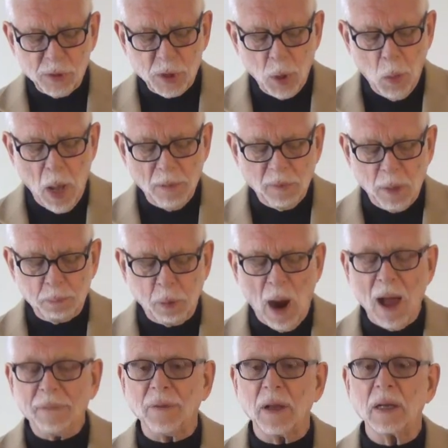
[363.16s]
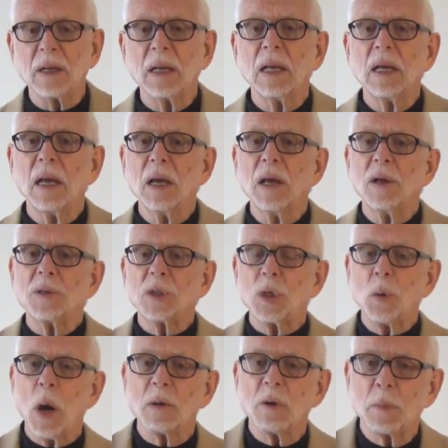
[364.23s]
$200 profit.
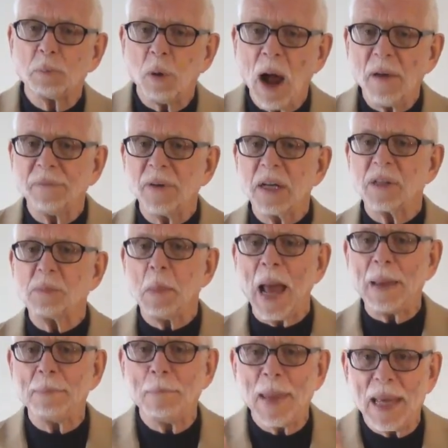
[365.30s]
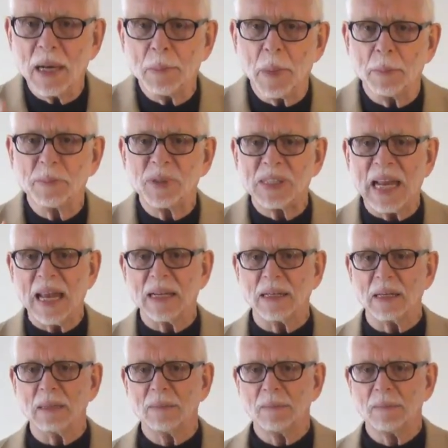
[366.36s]
$200 profit is my minimum standard.